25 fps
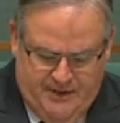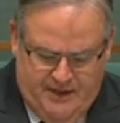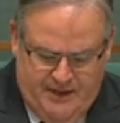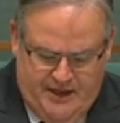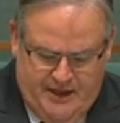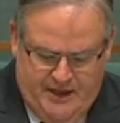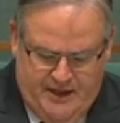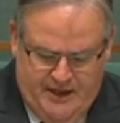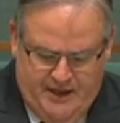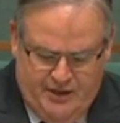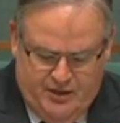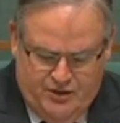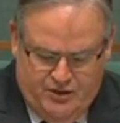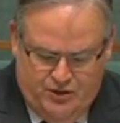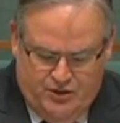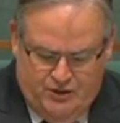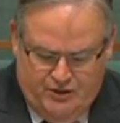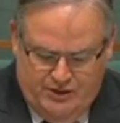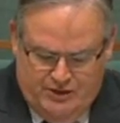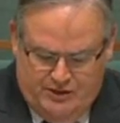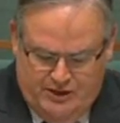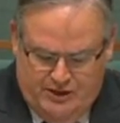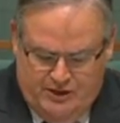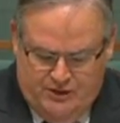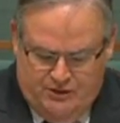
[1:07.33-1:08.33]
to
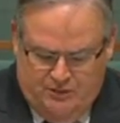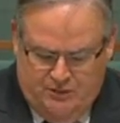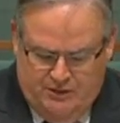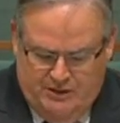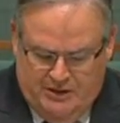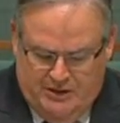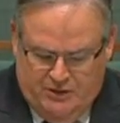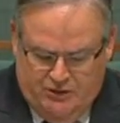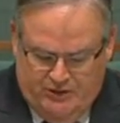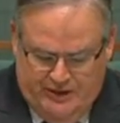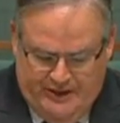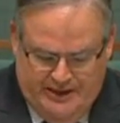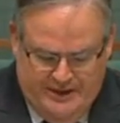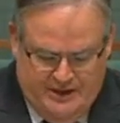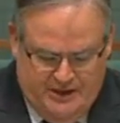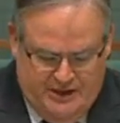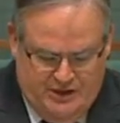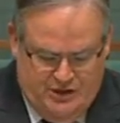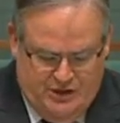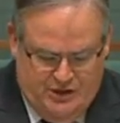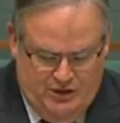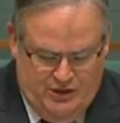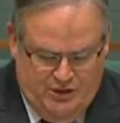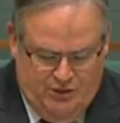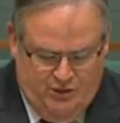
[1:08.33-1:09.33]
assist with the
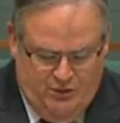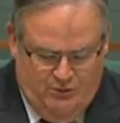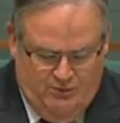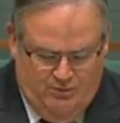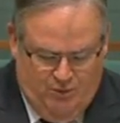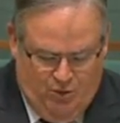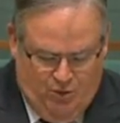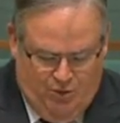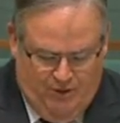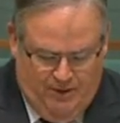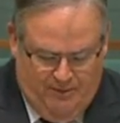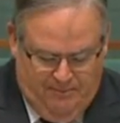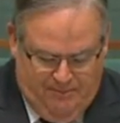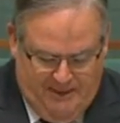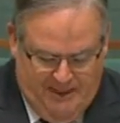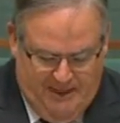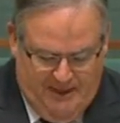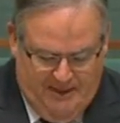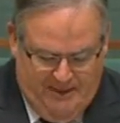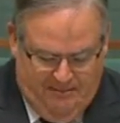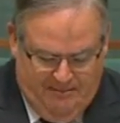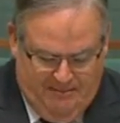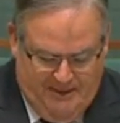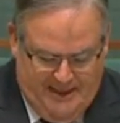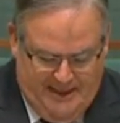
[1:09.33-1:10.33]
transition to a more
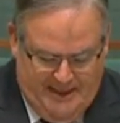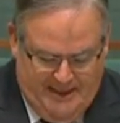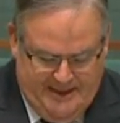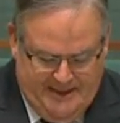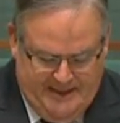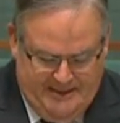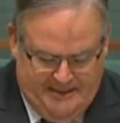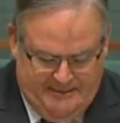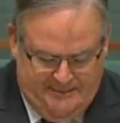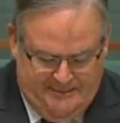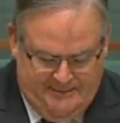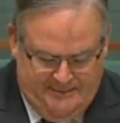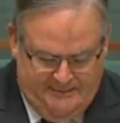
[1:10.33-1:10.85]
competitive market.